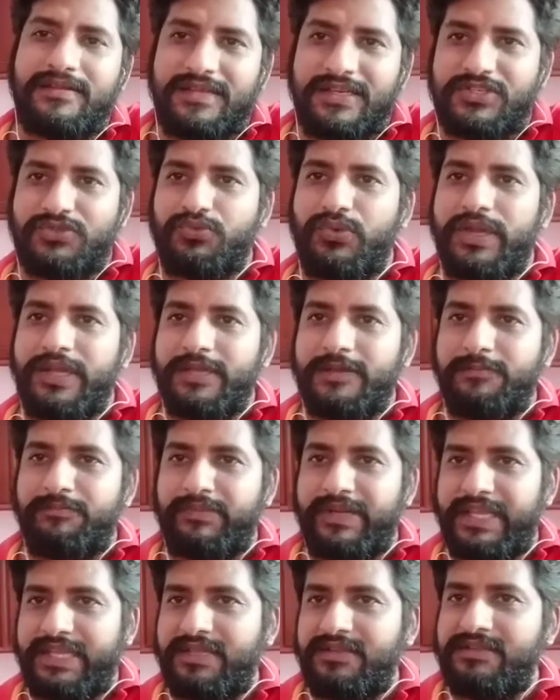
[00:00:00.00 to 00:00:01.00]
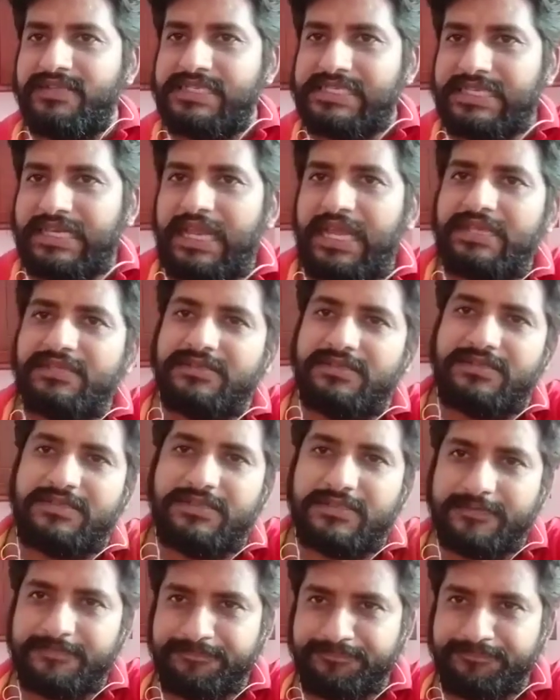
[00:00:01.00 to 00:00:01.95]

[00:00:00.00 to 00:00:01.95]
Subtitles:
That's why I am taking these classes.